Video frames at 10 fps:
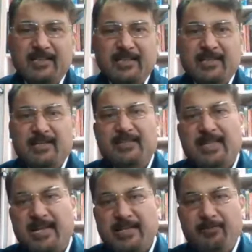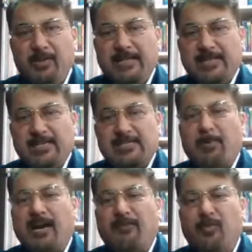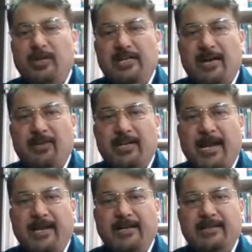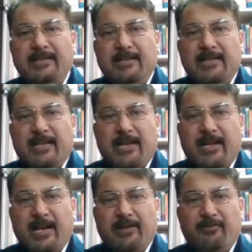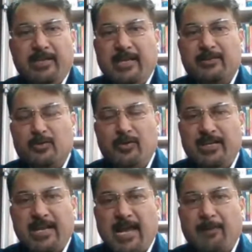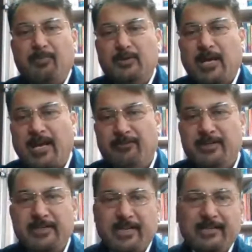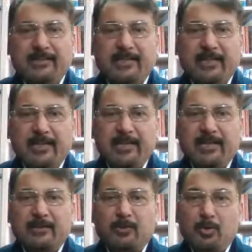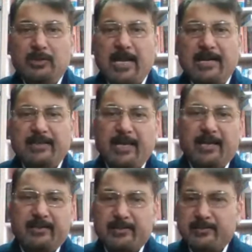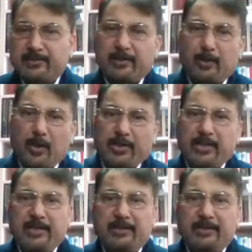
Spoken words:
they are giving us a smartphone in our hand, and we are so very happy to have it. And through that, they are cornering.